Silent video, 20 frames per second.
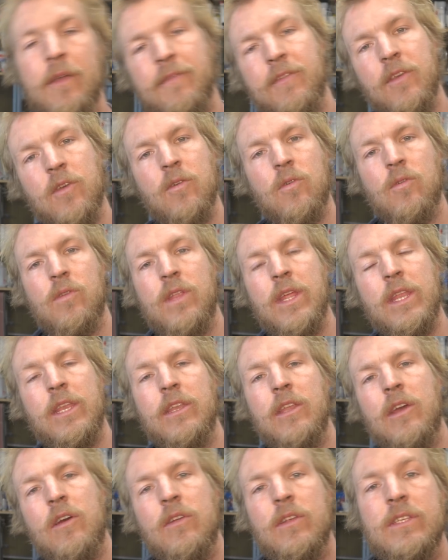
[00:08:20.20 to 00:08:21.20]
if you
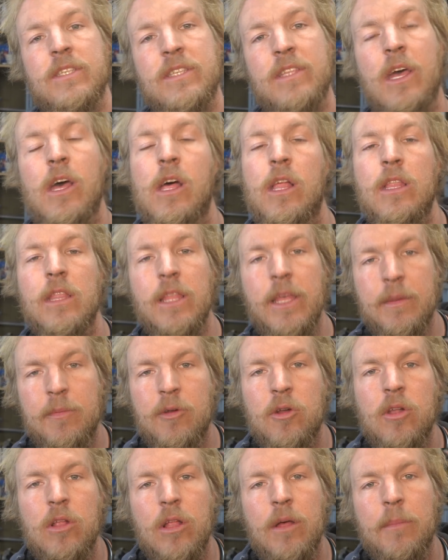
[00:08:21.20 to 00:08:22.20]
didn't notice the
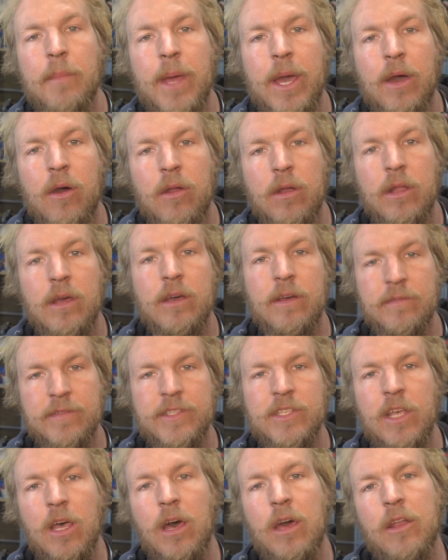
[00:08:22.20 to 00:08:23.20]
liberal amount of
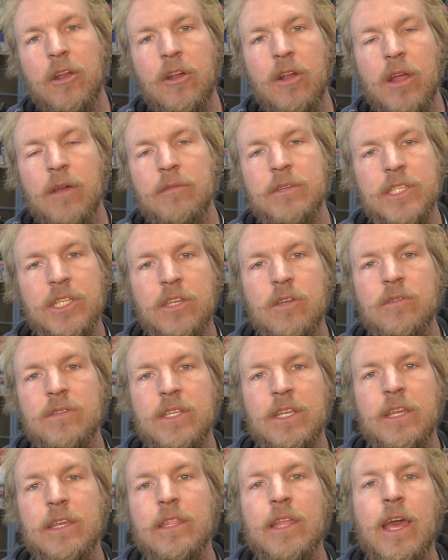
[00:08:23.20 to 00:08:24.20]
solder I was
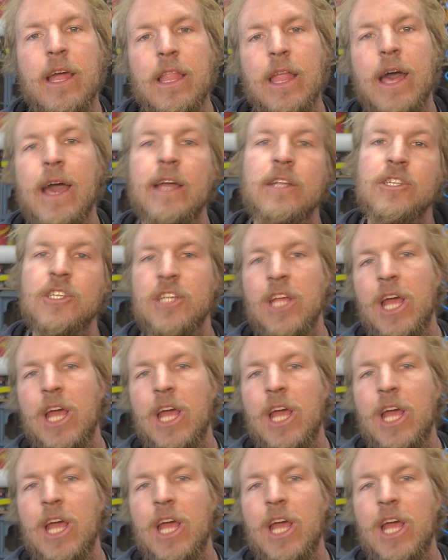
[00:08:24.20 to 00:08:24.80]
using in that last